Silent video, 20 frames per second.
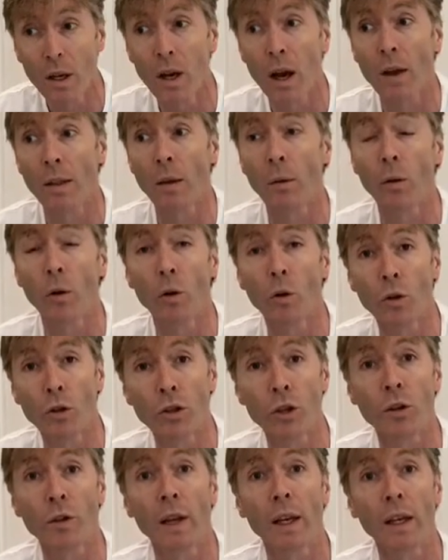and they will
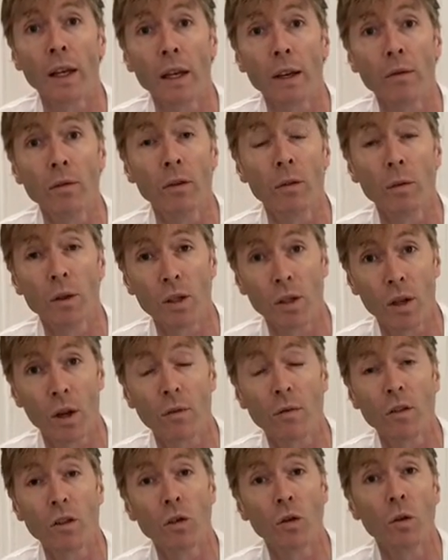also then give you a
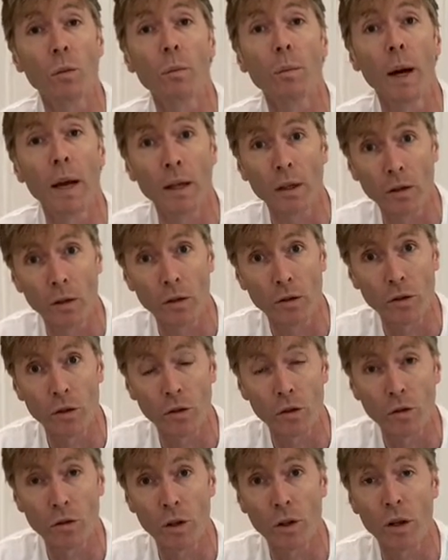surface you can paint onto.
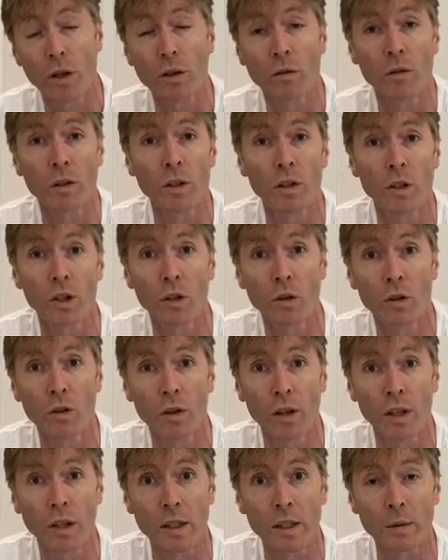So those are its two
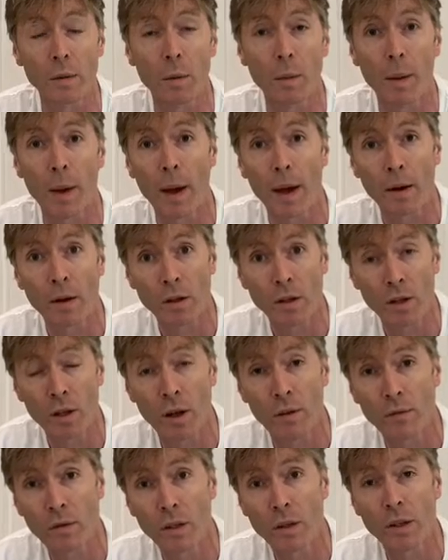things, to prepare a
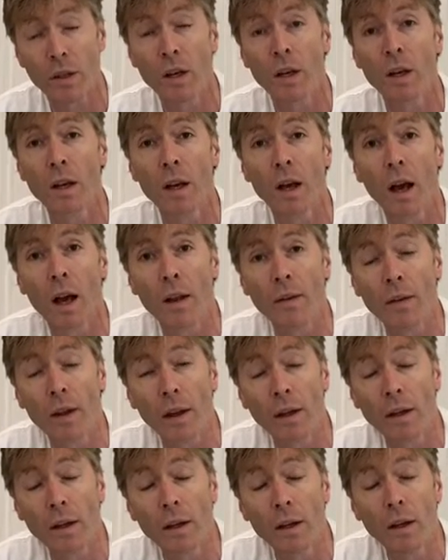surface and
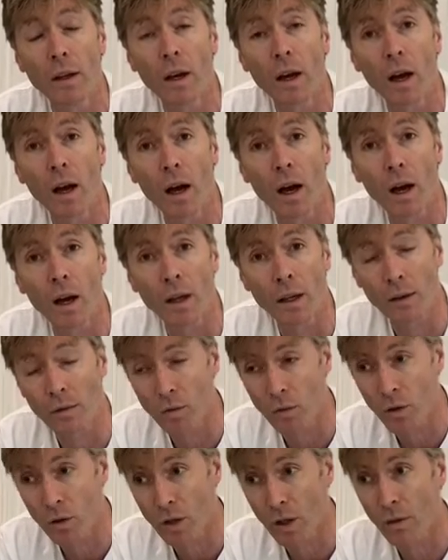then give you
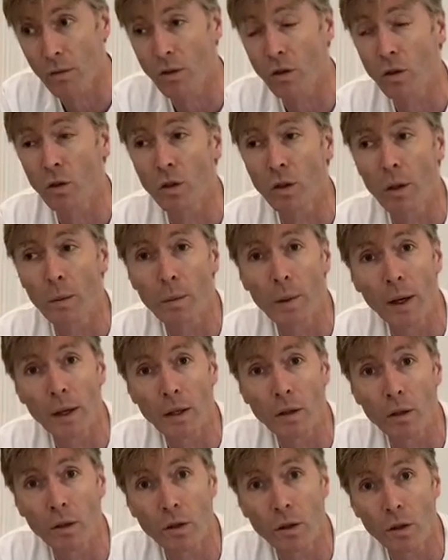a surface you can then paint
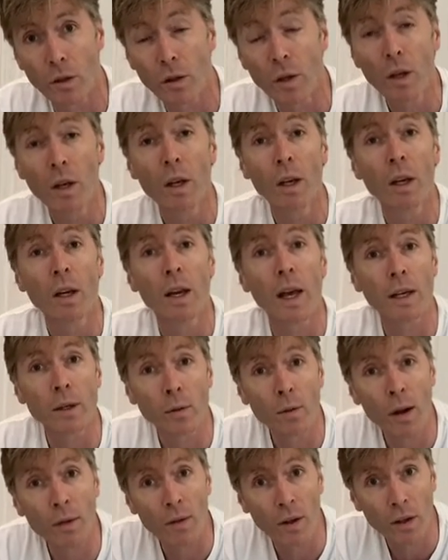onto. Next
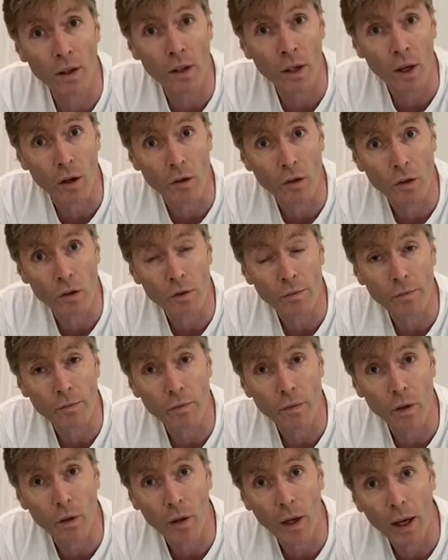we have undercoats,
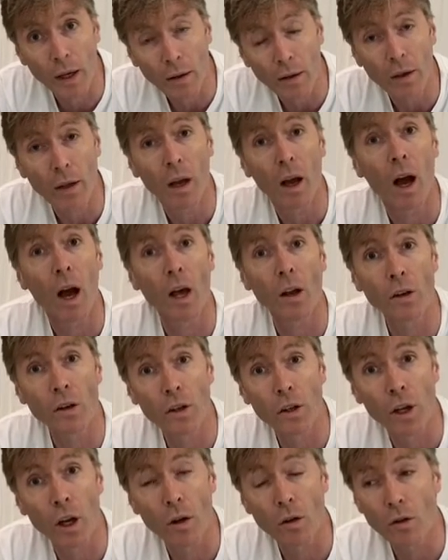okay?
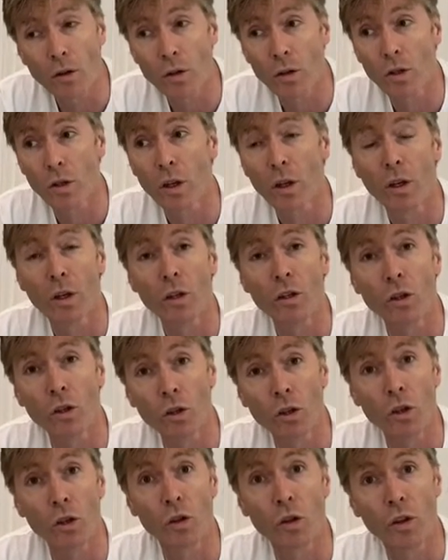Undercoats do
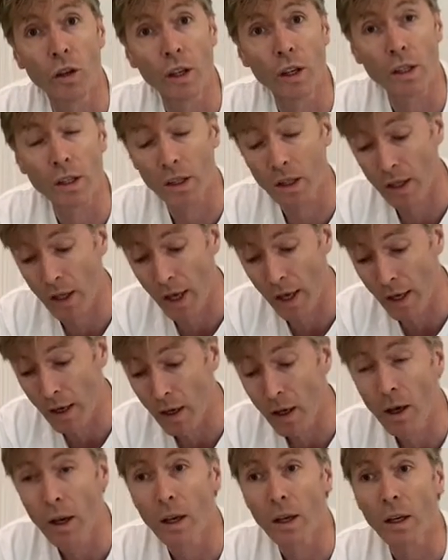two things. They
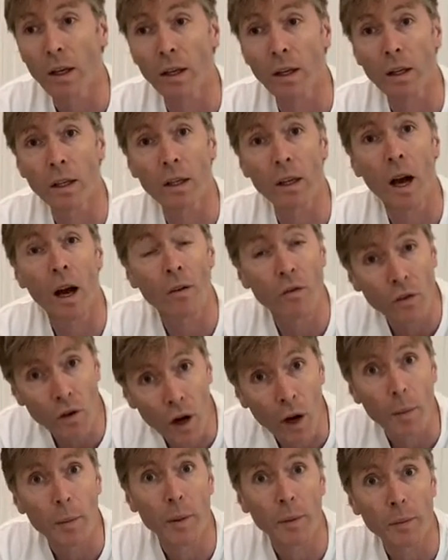cover
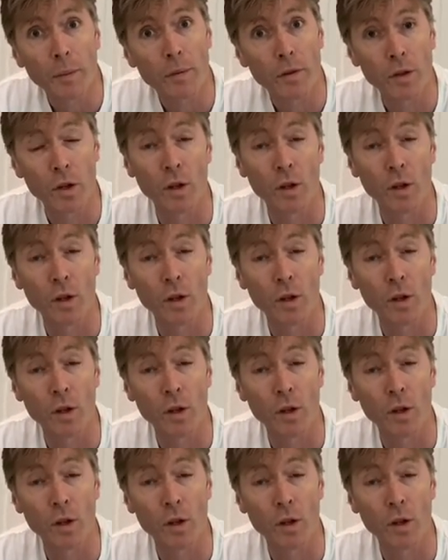up. So